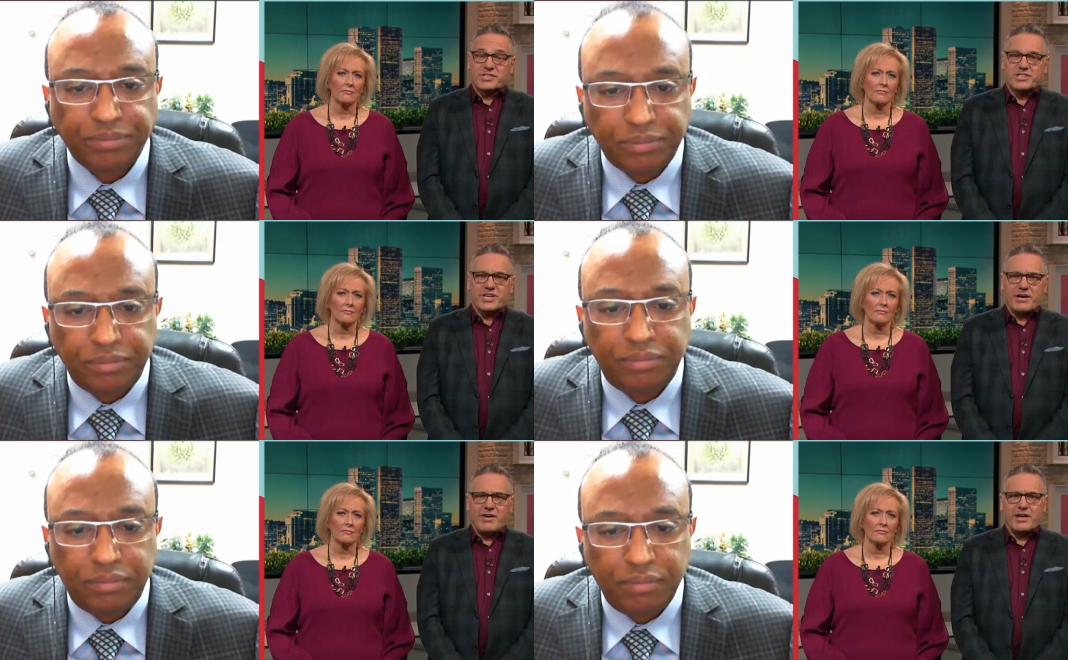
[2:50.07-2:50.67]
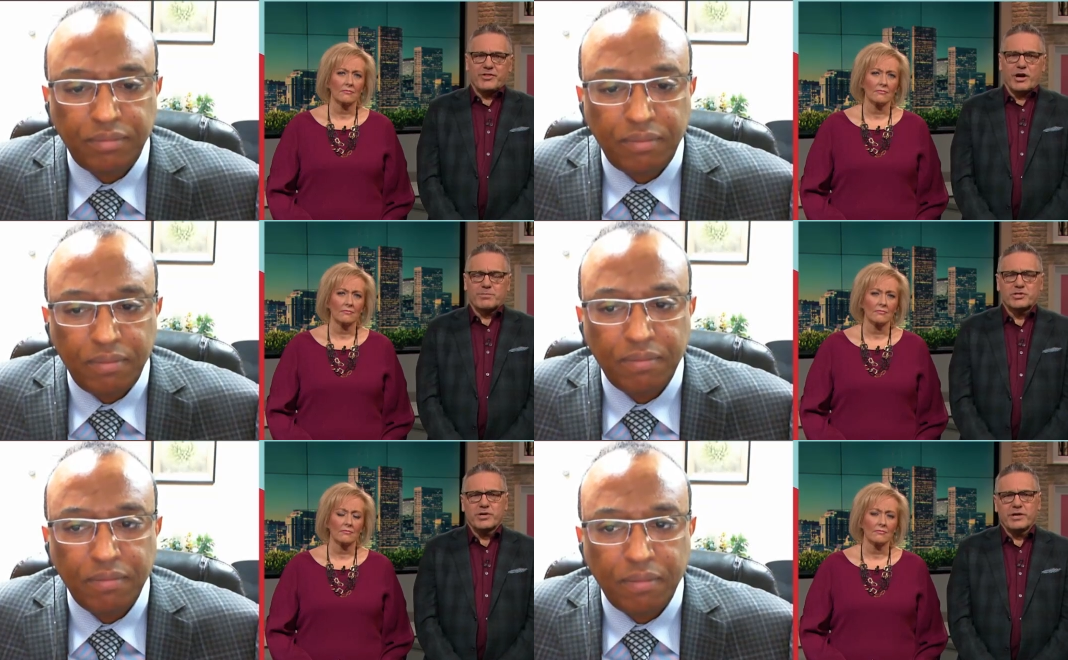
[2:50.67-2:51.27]
Speaker 1: going to say I've had the
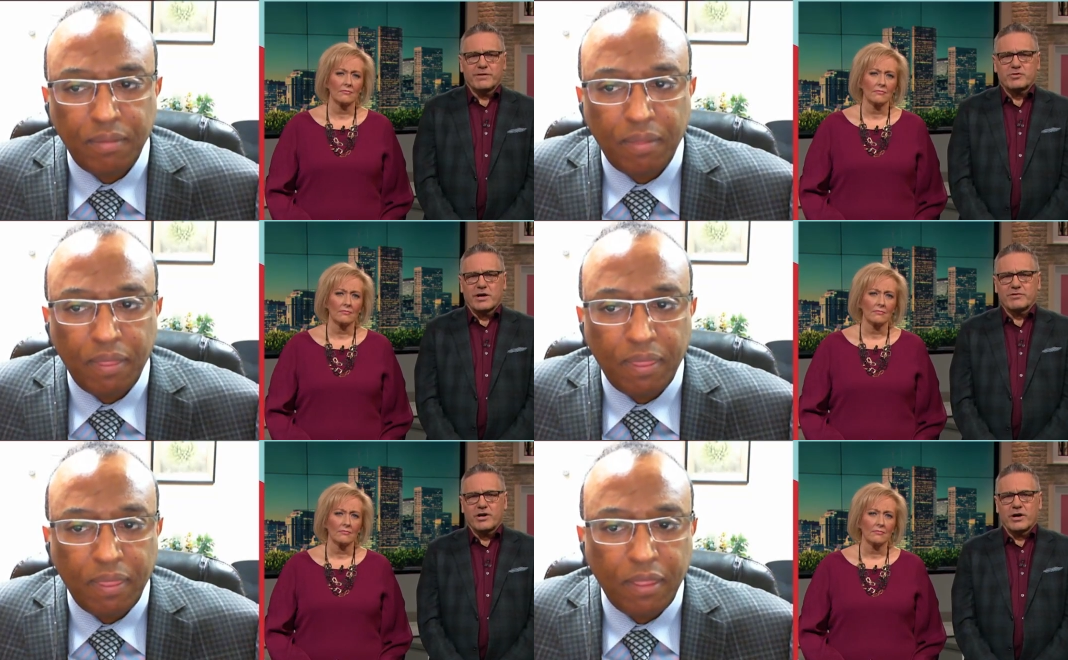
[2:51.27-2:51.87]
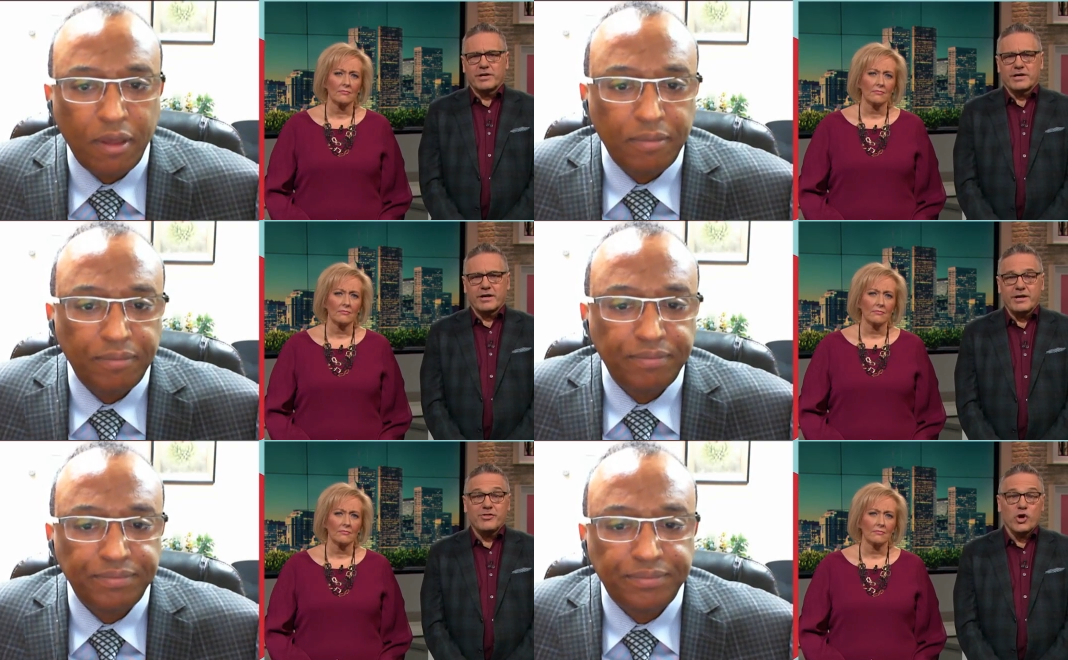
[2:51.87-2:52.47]
opportunity of traveling on uh,
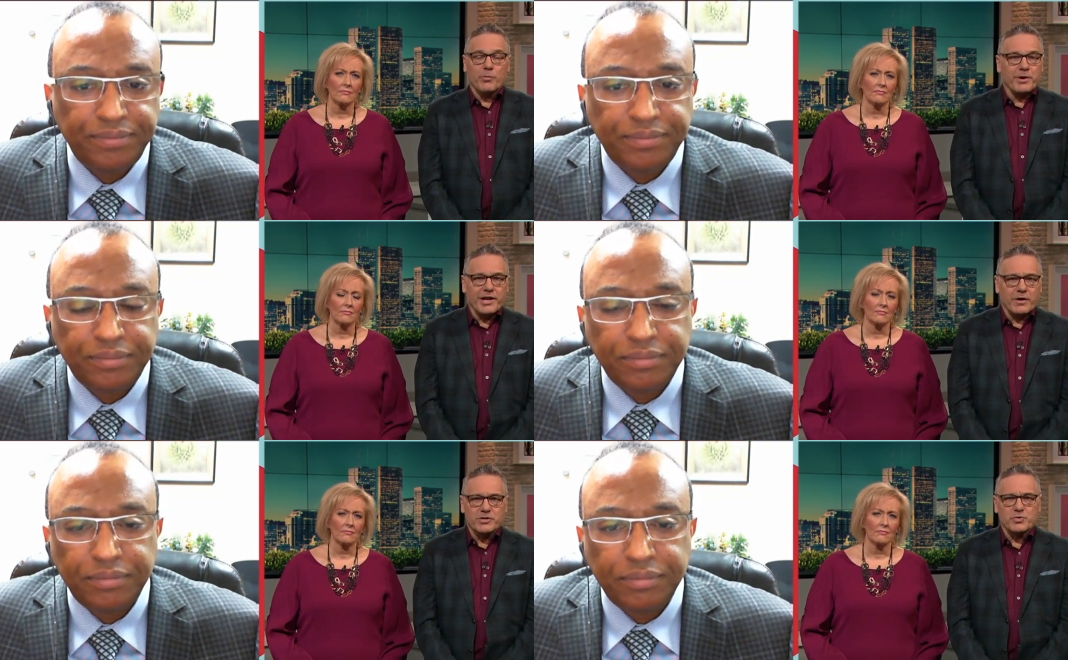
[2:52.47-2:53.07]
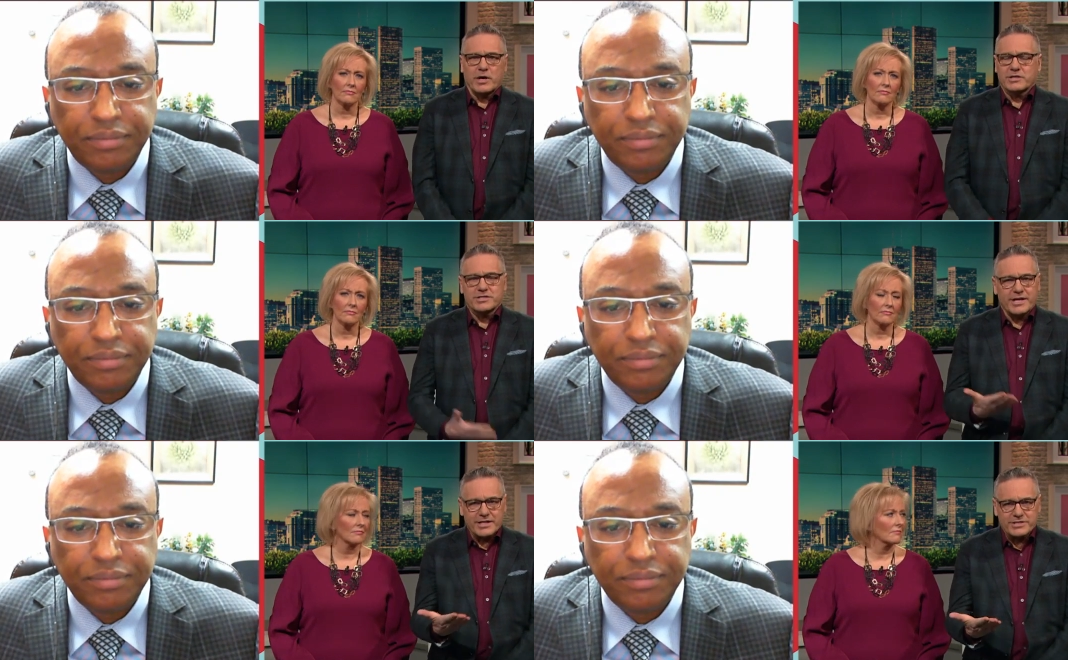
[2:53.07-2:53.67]
Ethiopian Air as well. It's an
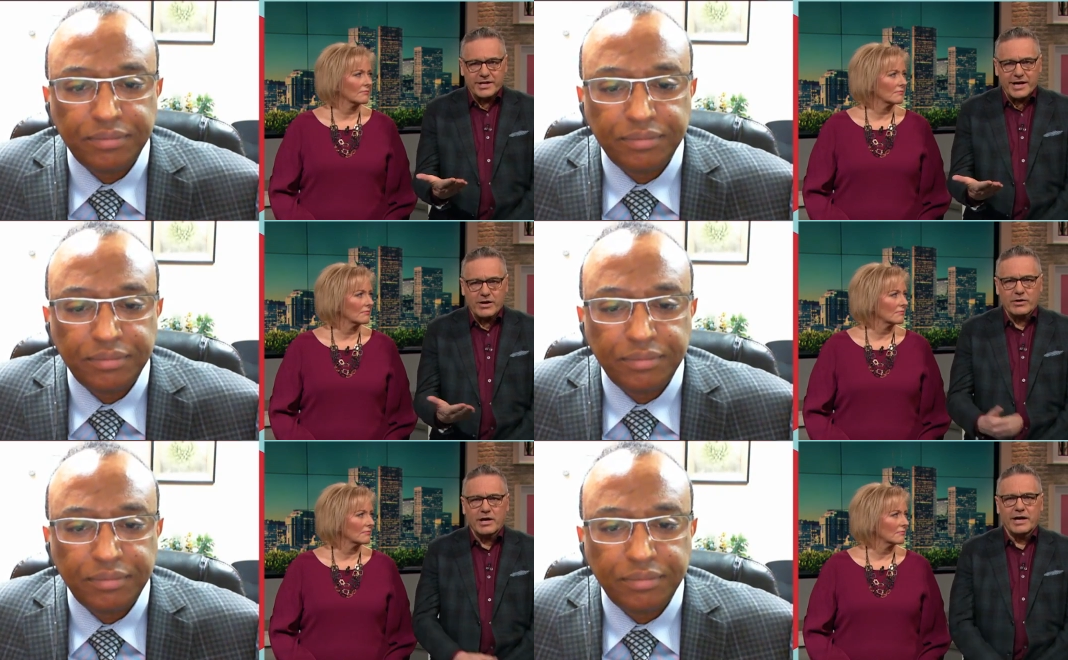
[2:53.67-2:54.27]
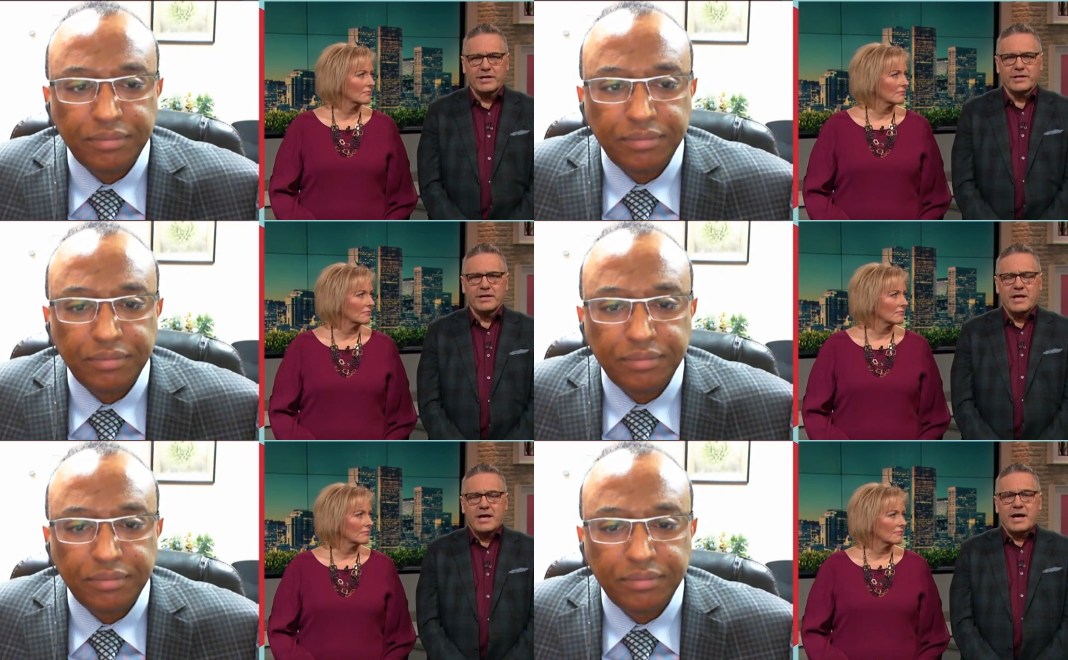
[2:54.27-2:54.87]
excellent airline and
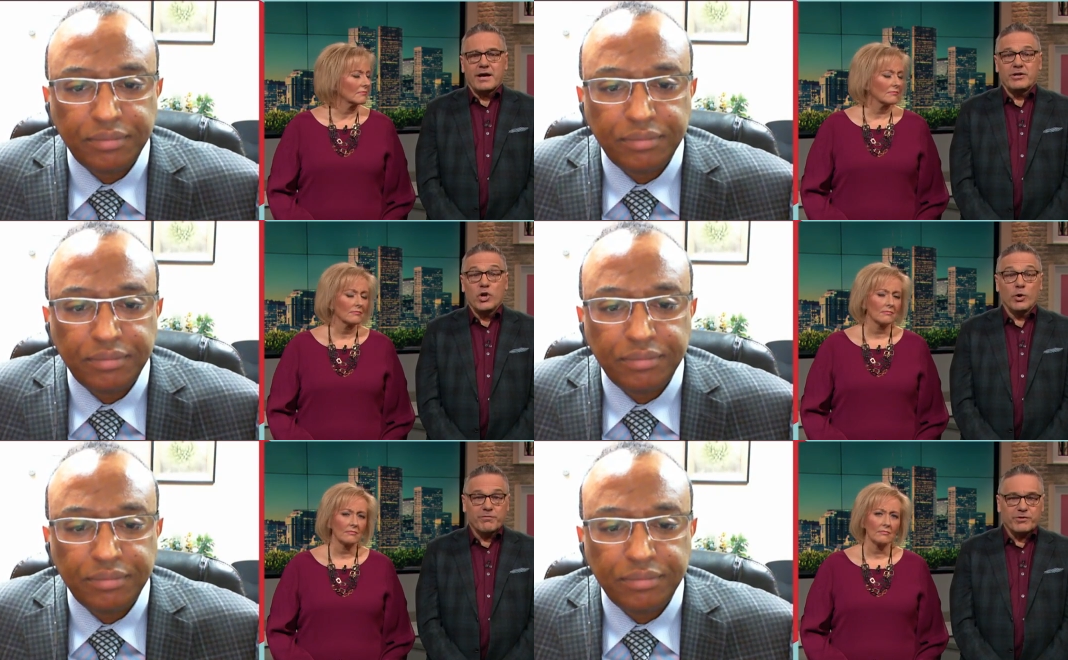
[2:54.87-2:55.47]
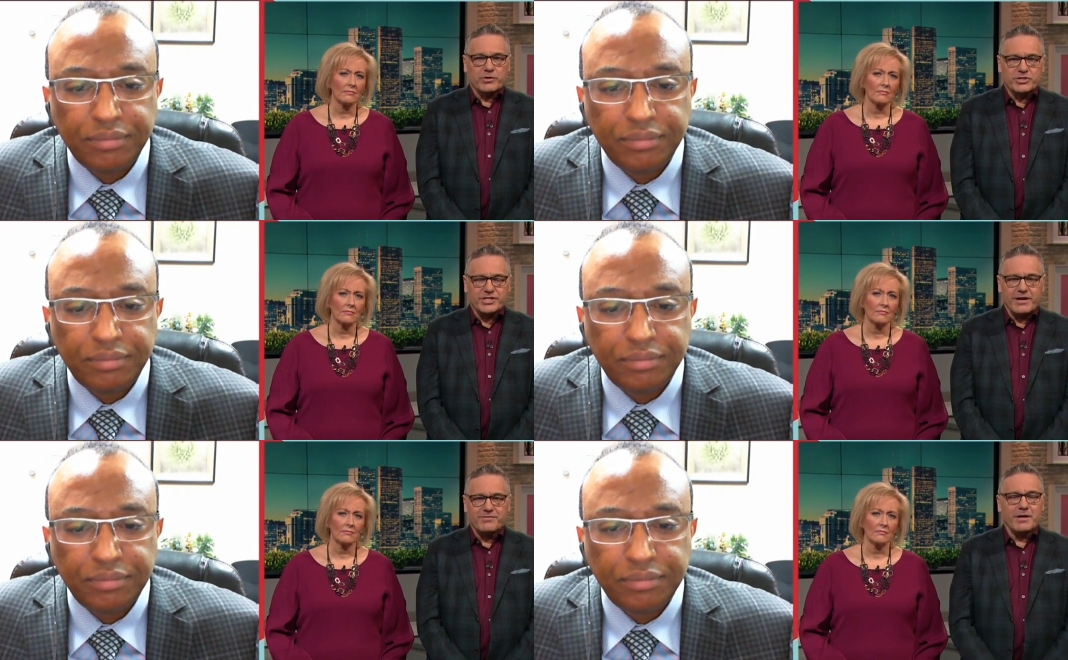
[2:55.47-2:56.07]
uh, known for their
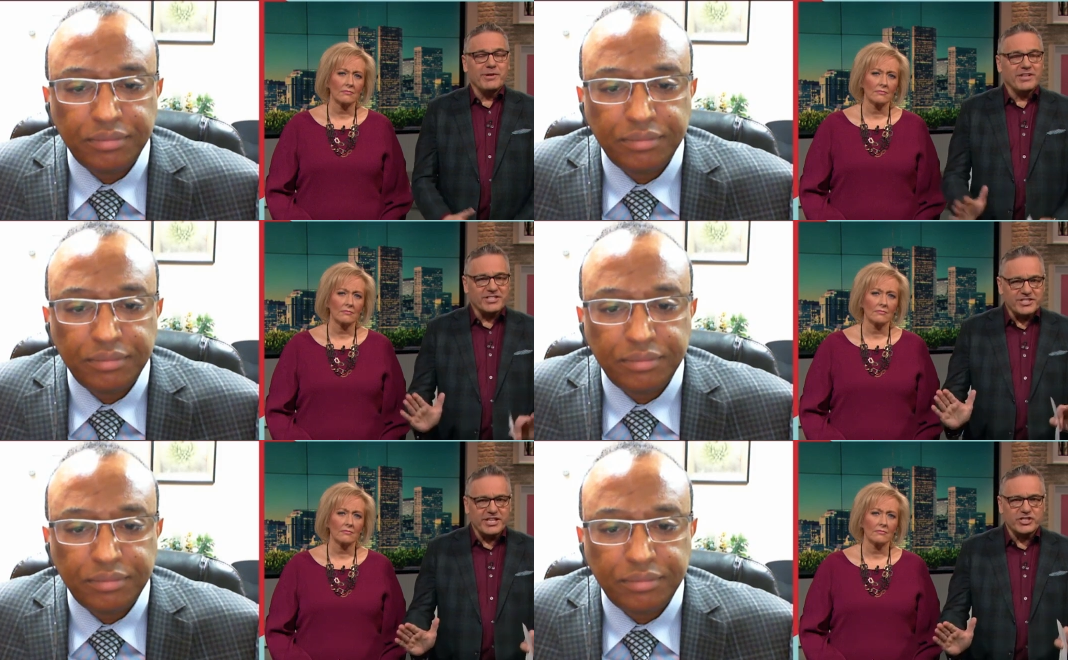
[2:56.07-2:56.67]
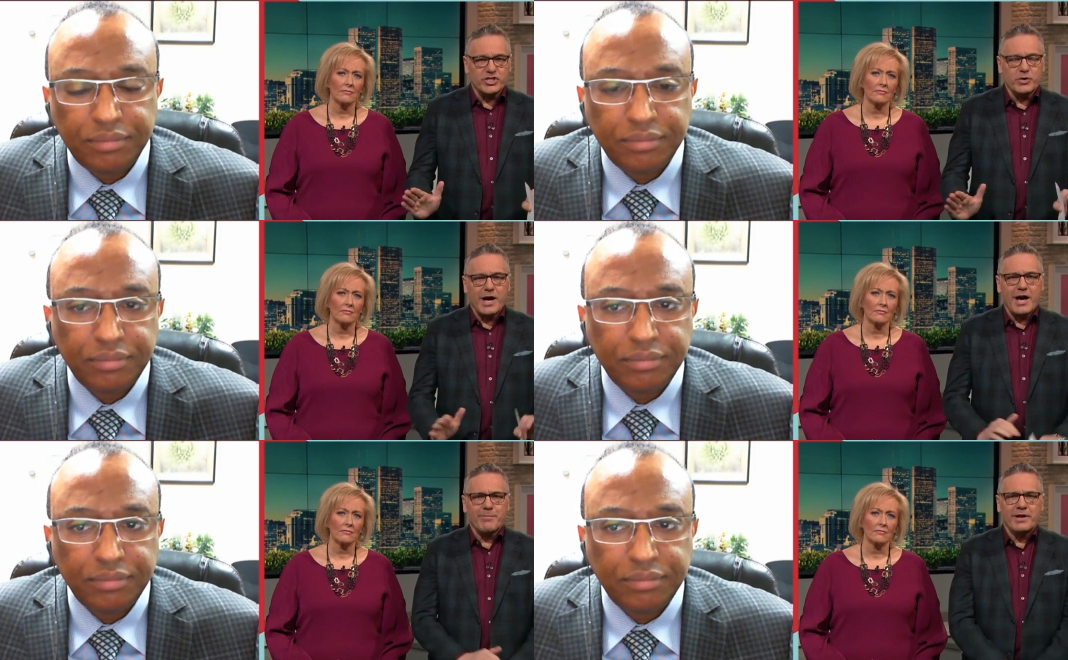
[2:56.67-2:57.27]
safety. I mean, these things do
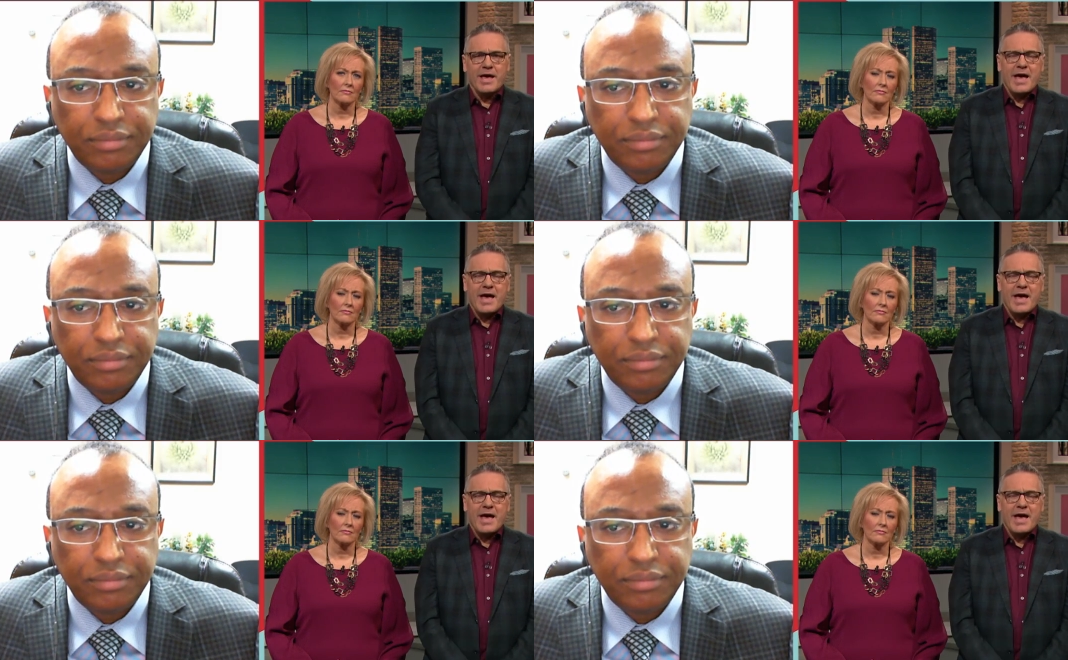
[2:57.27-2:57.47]
happen.